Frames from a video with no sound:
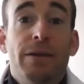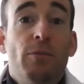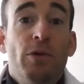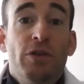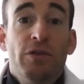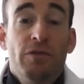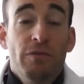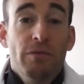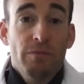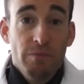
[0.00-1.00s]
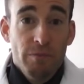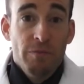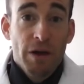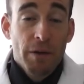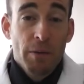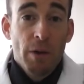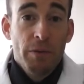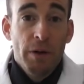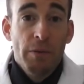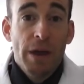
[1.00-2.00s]
which is very well
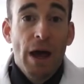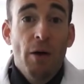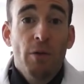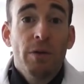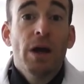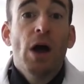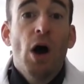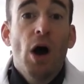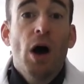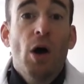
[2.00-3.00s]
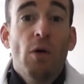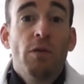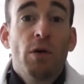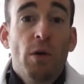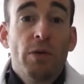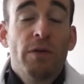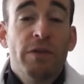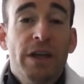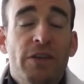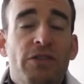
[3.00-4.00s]
known now, overgrowth of
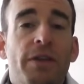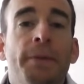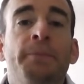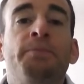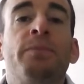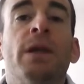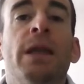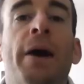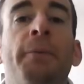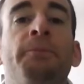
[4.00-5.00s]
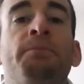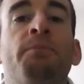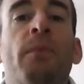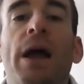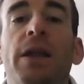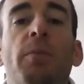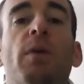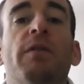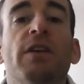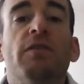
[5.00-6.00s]
yeast. Now, I did a
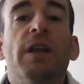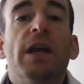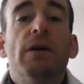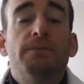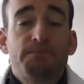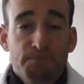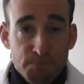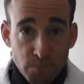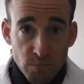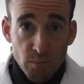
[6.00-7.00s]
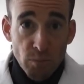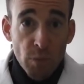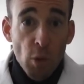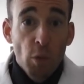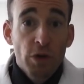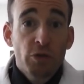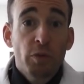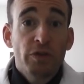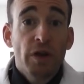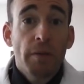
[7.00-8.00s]
previous video, which
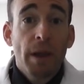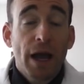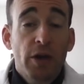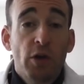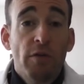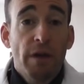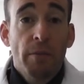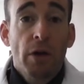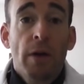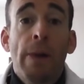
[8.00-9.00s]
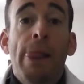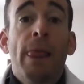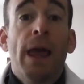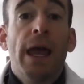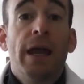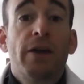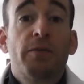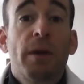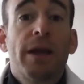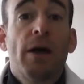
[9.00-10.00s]
was done back in November, and I
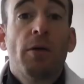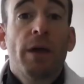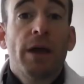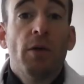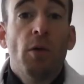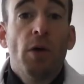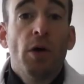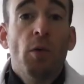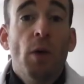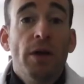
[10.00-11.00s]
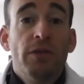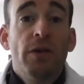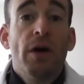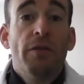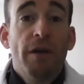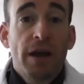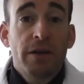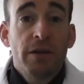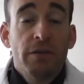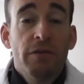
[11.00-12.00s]
explained how oregano oil was
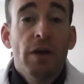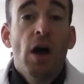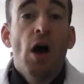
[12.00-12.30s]
effective